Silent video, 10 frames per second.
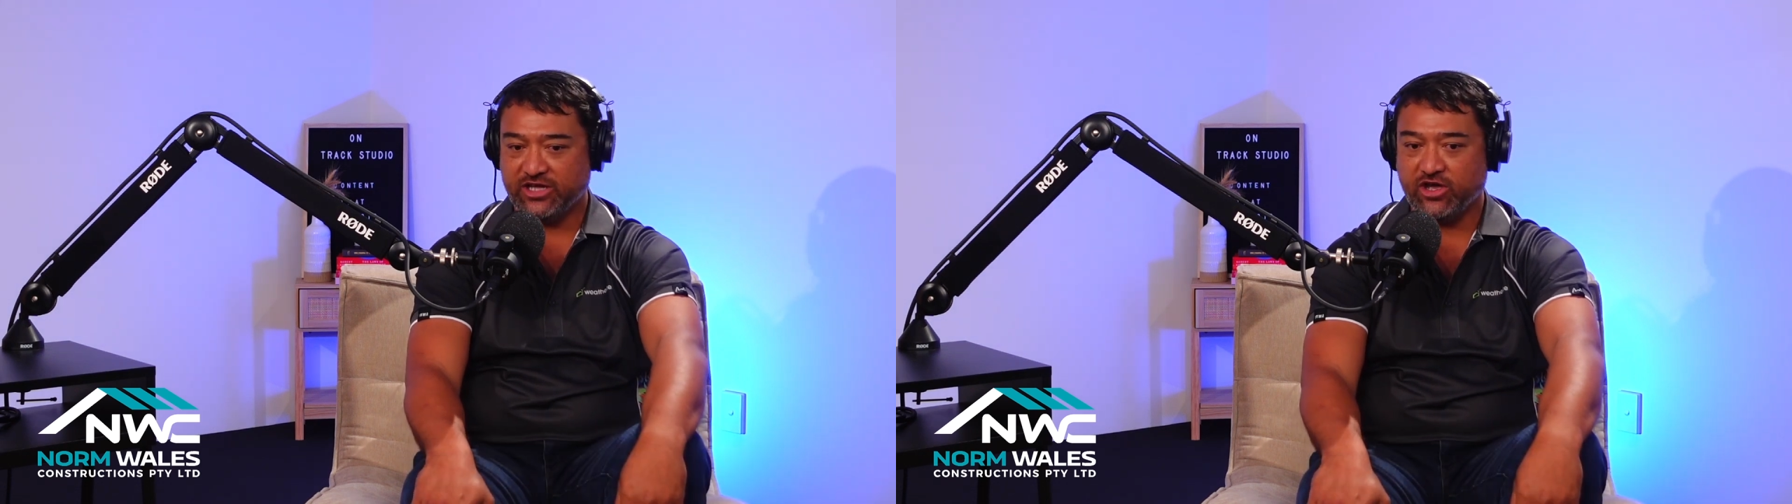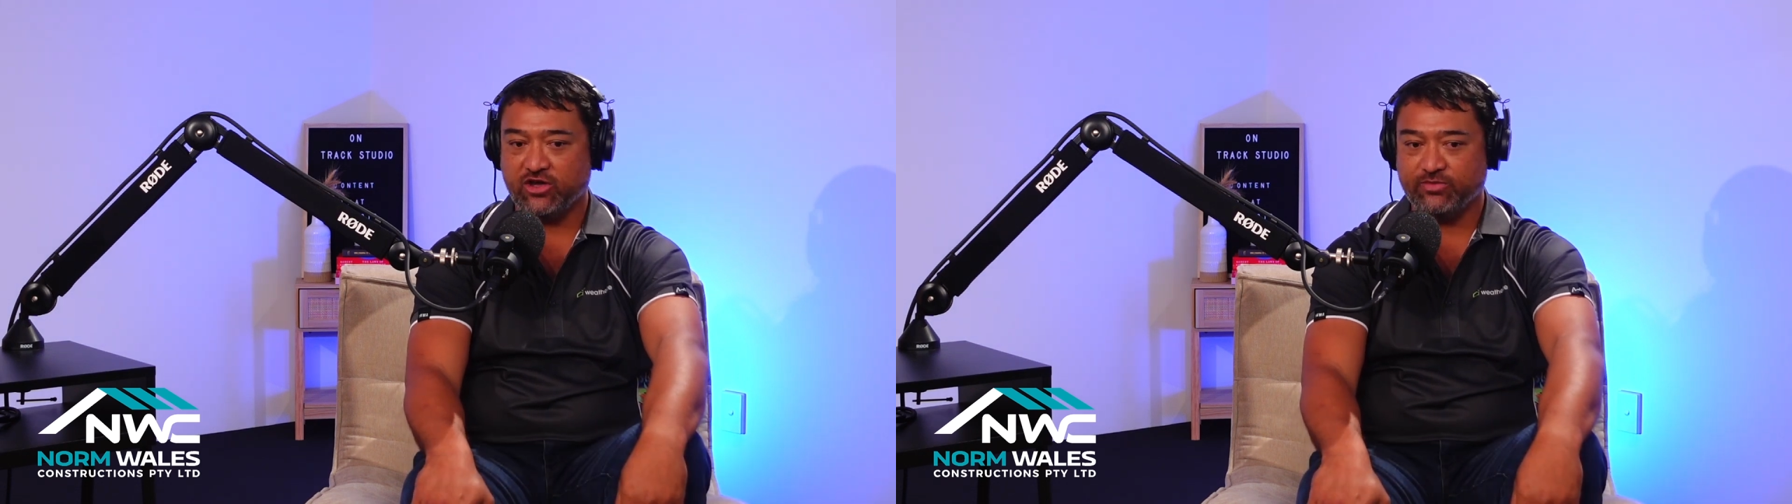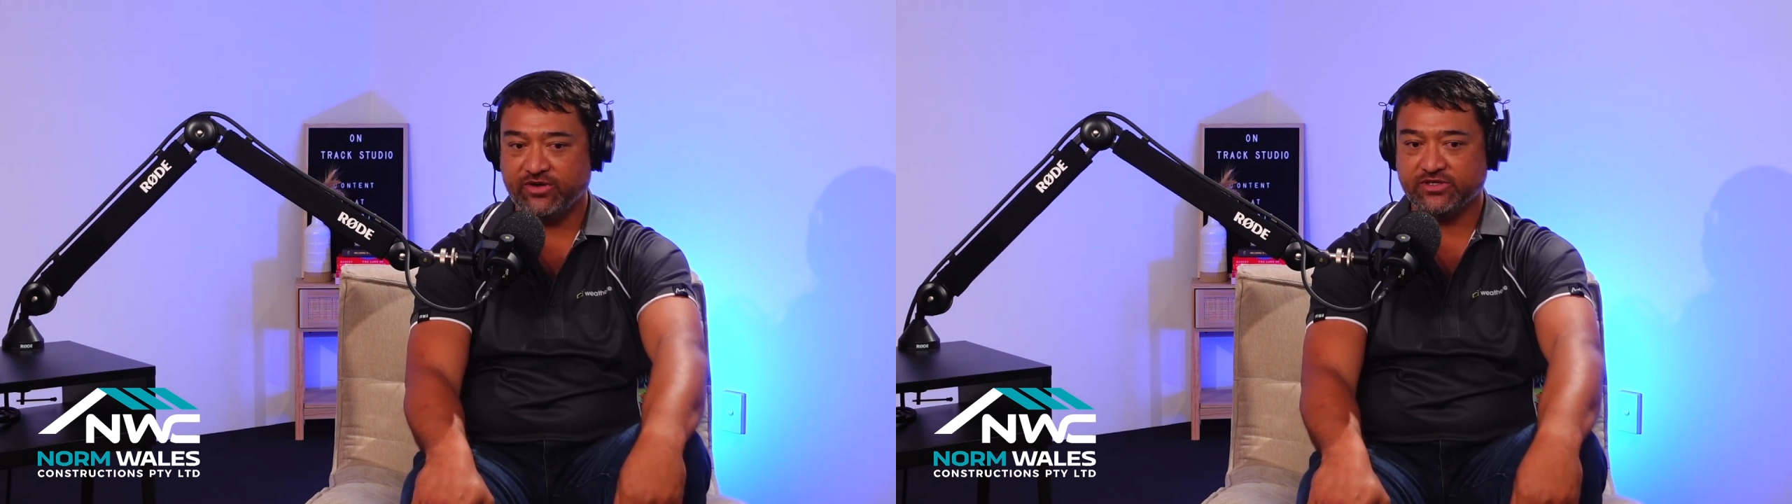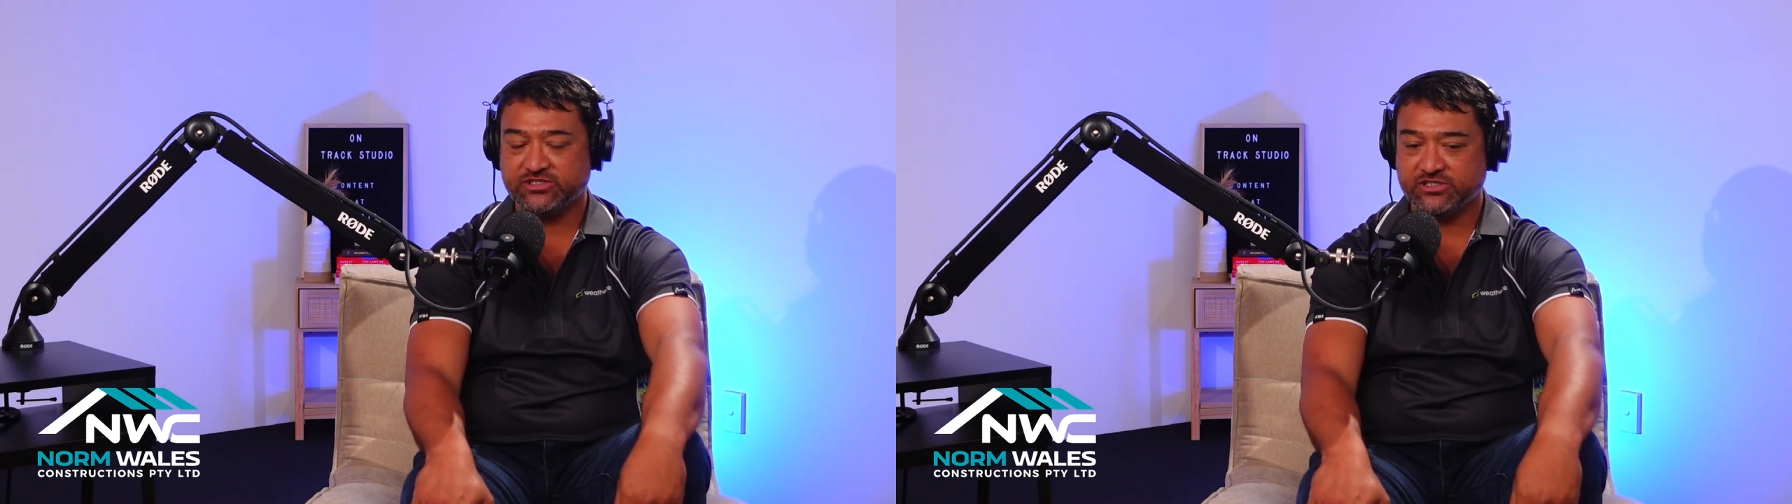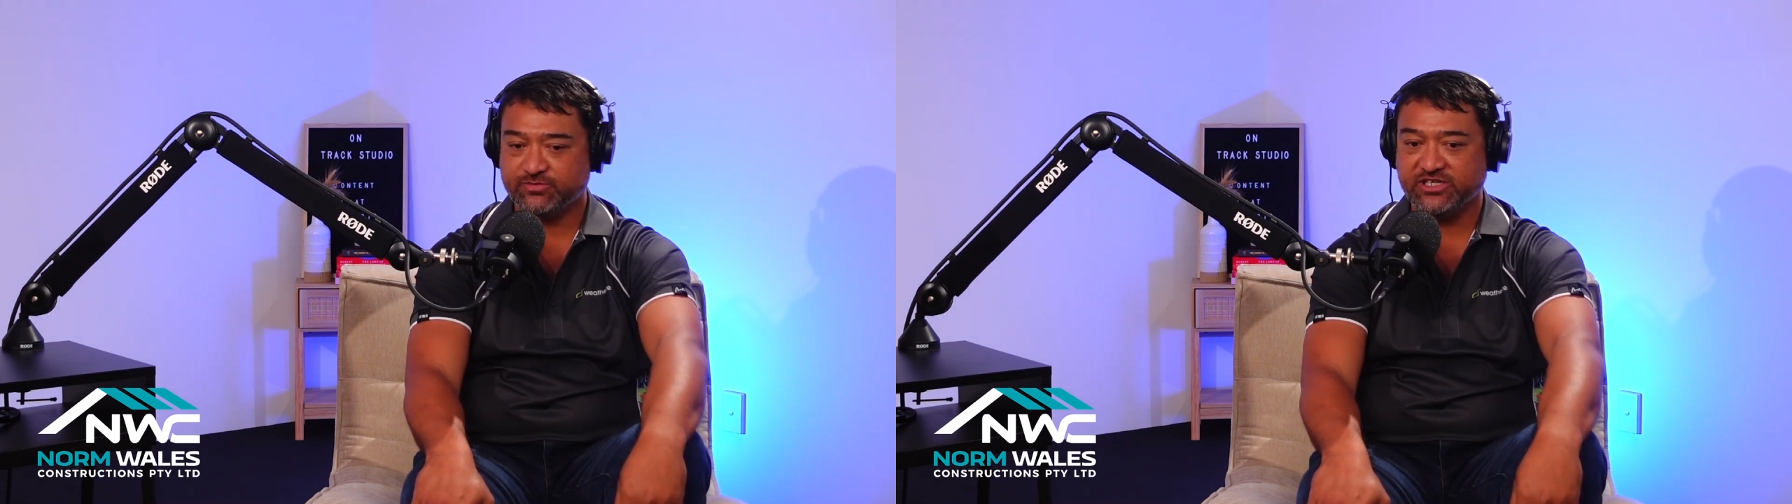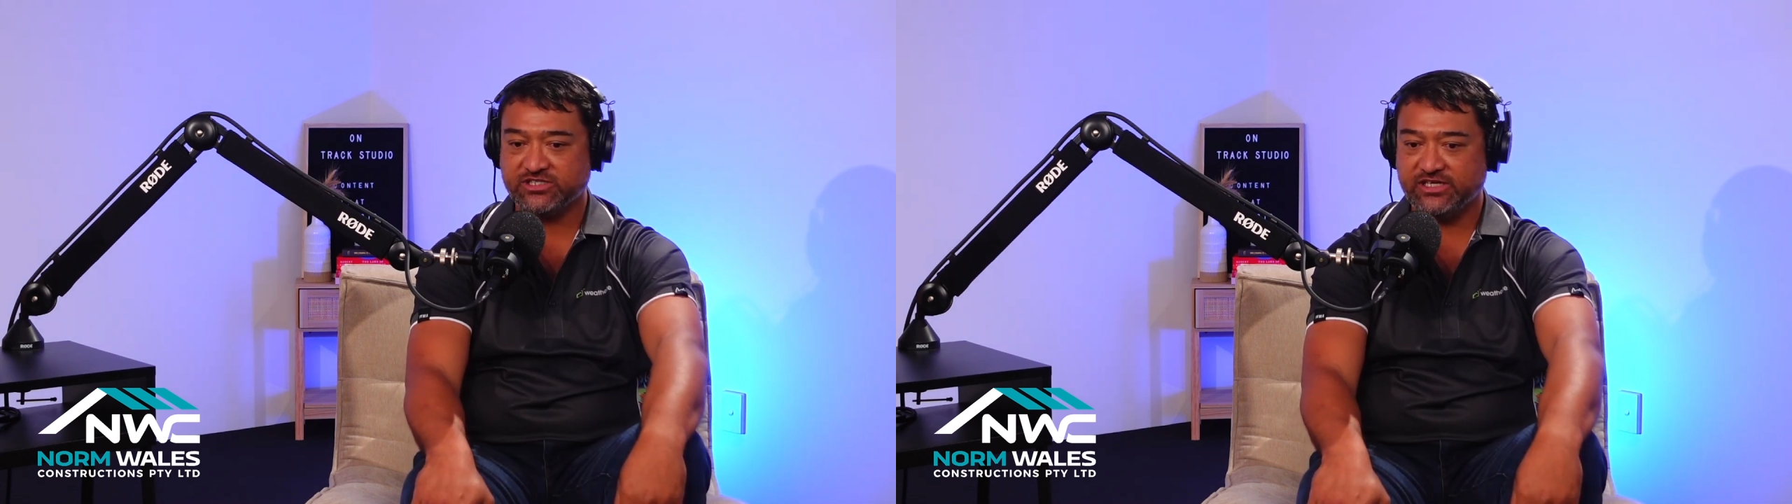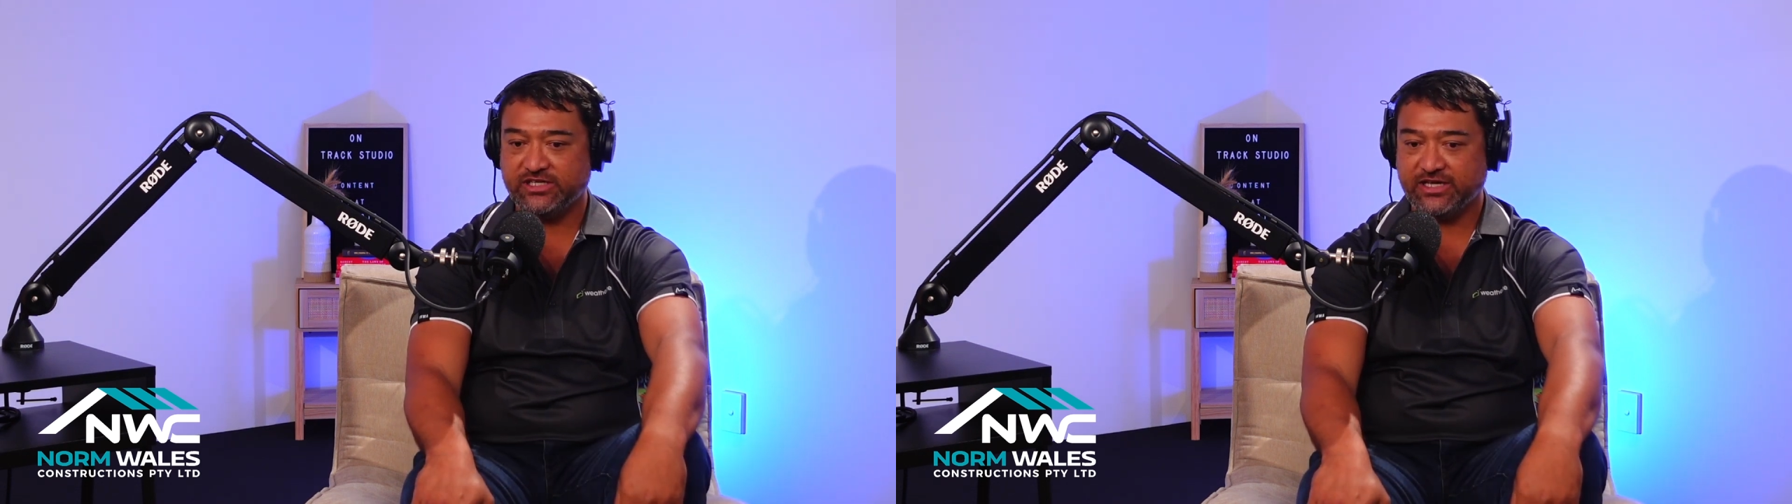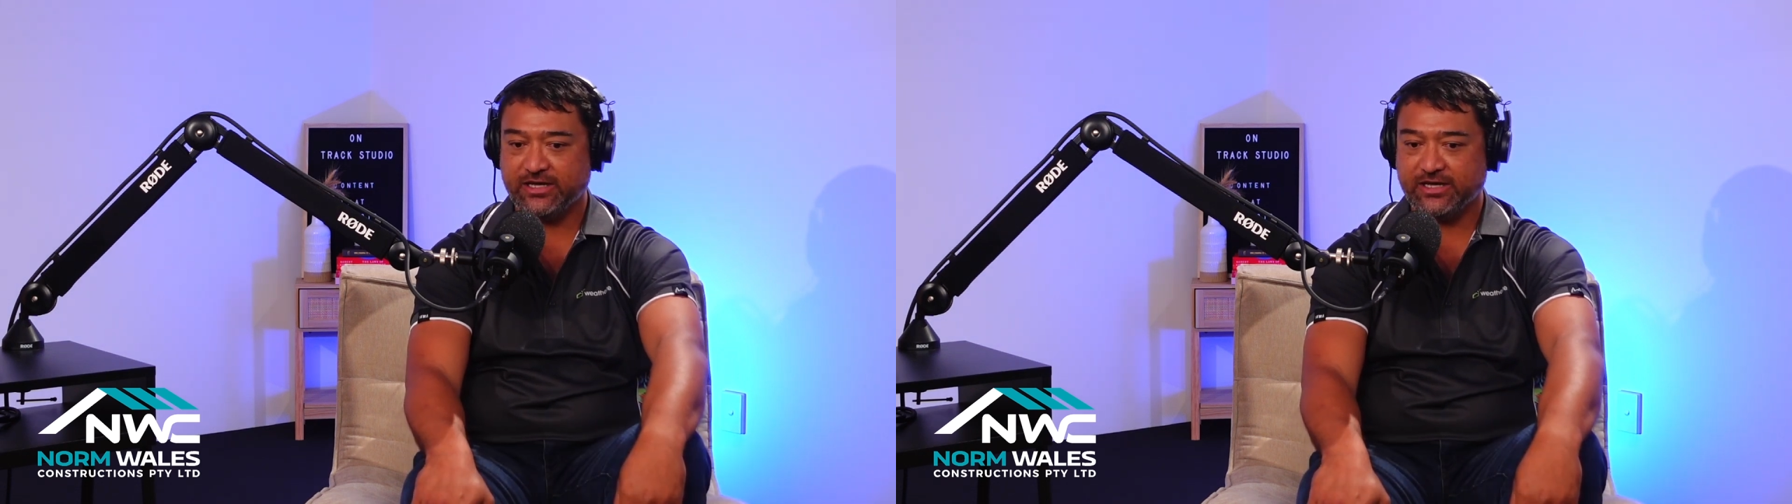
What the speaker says: homeowners, especially